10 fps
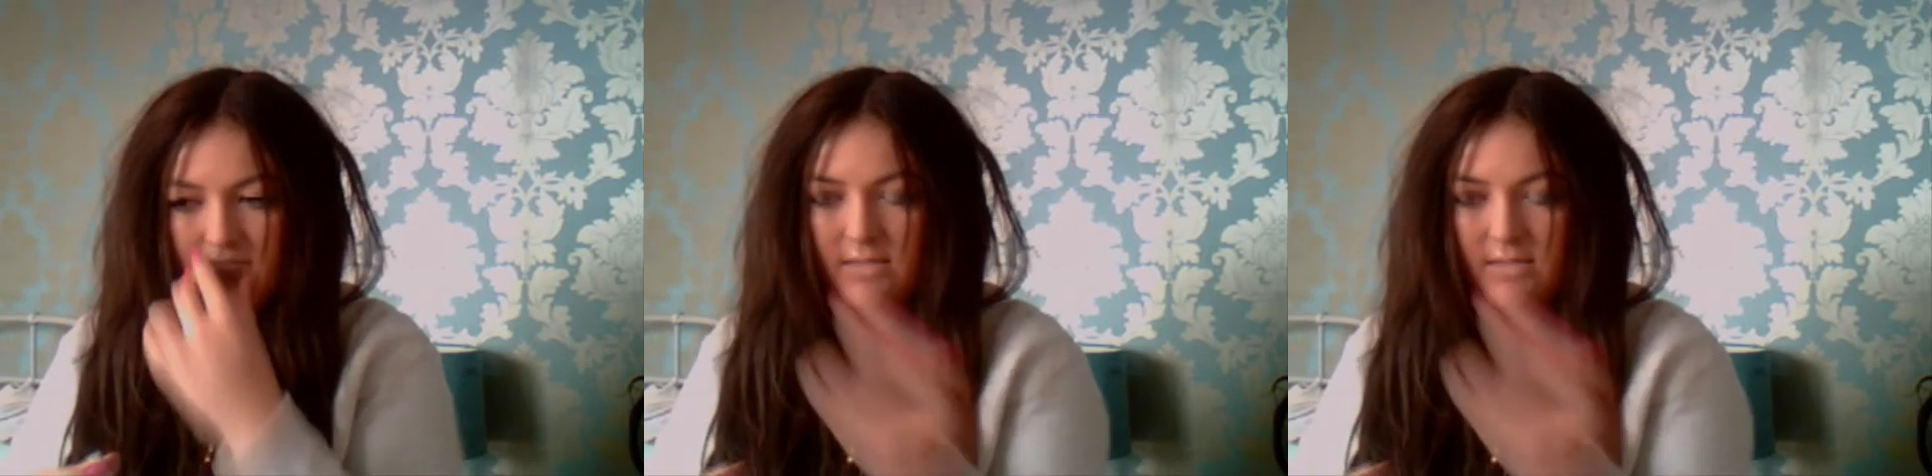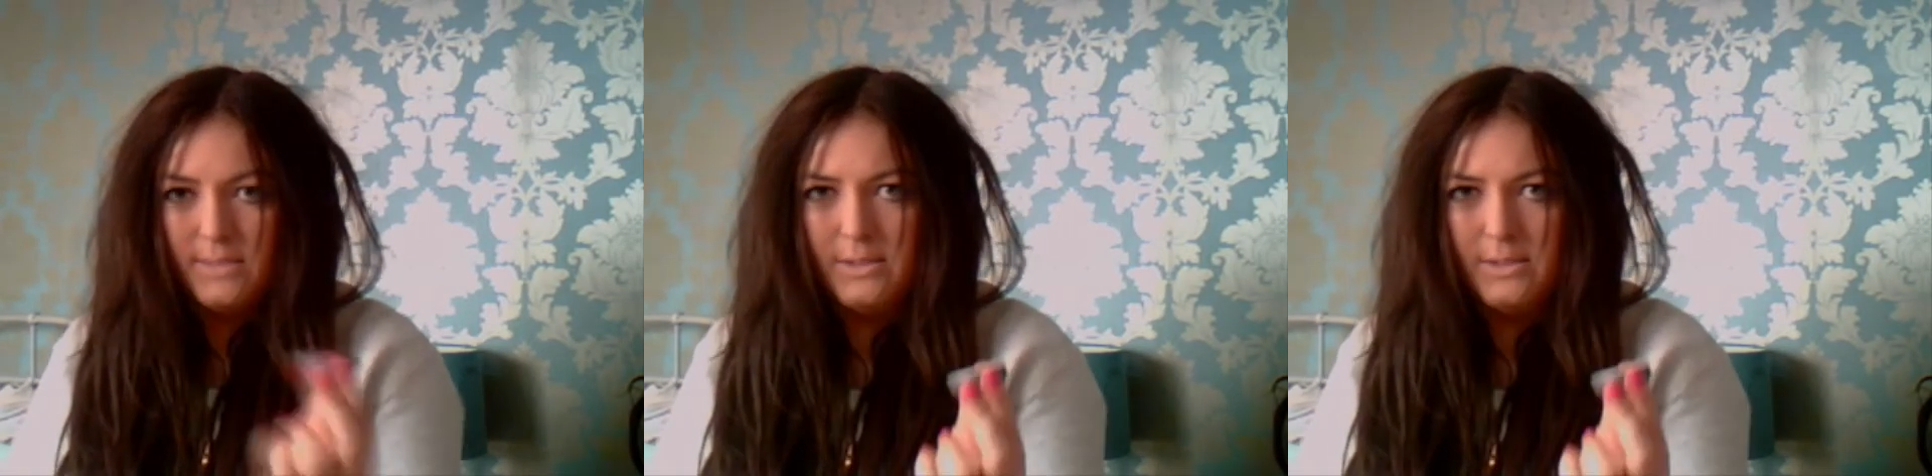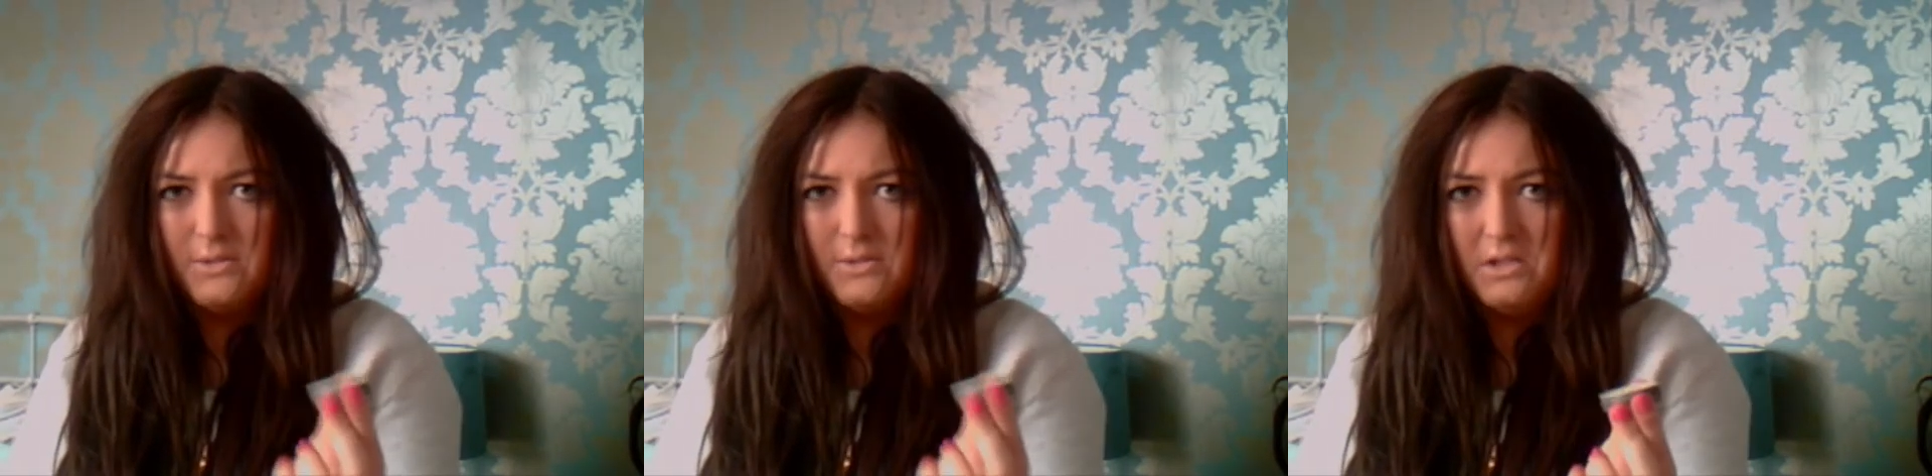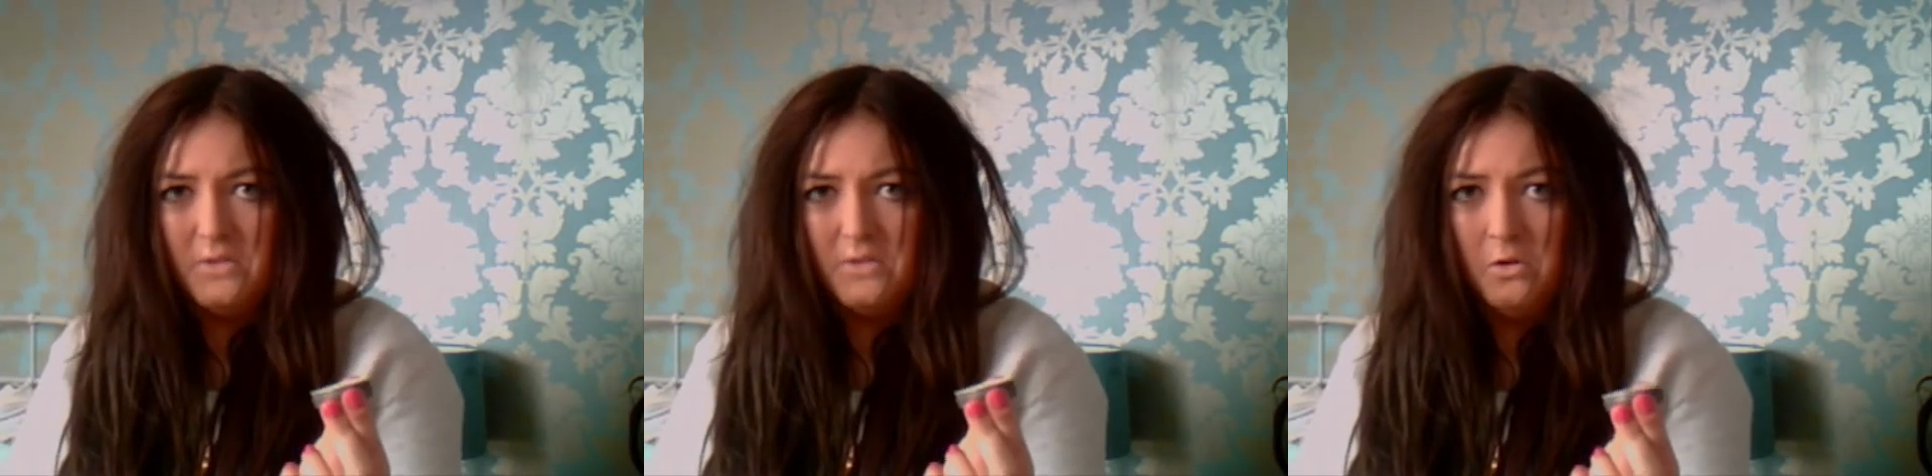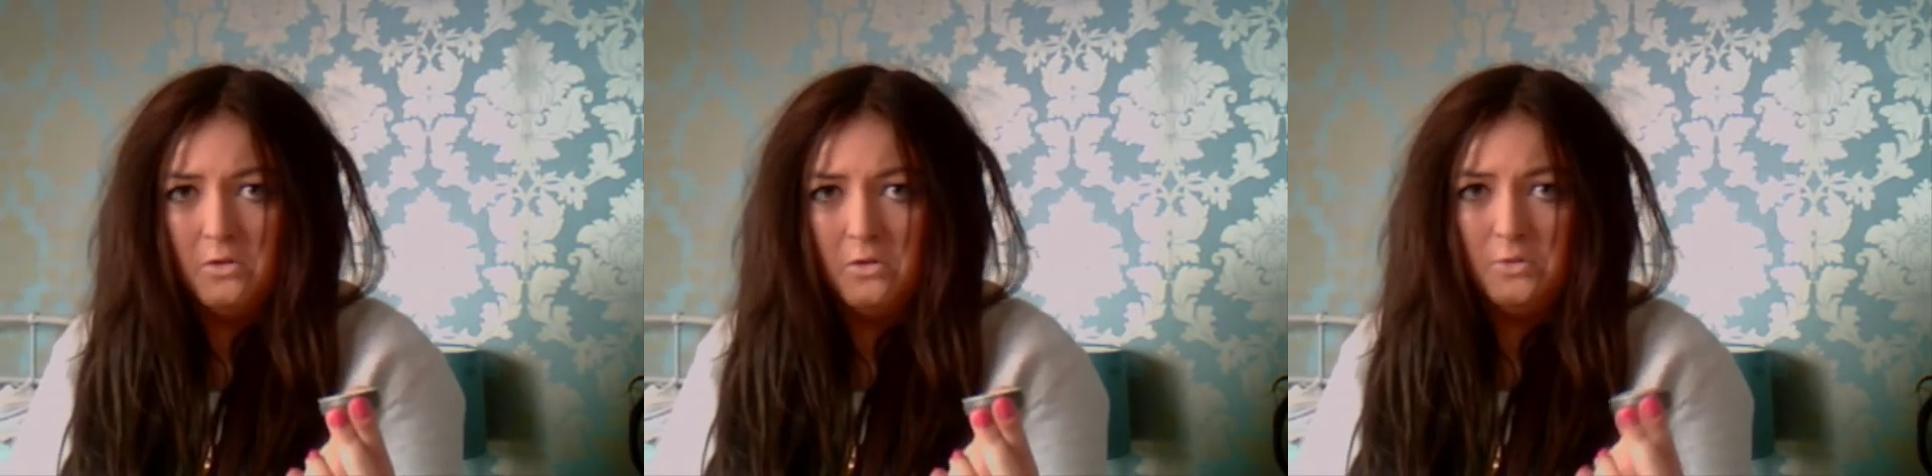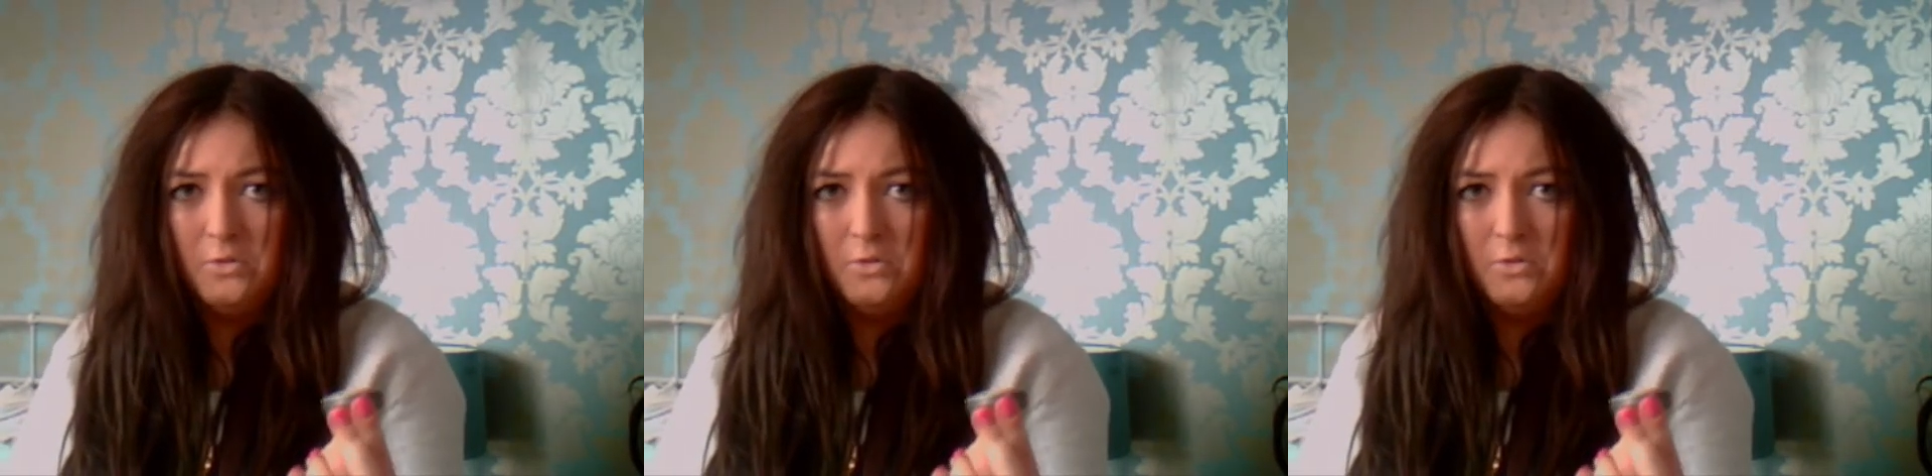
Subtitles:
It smells of kind of a horrible,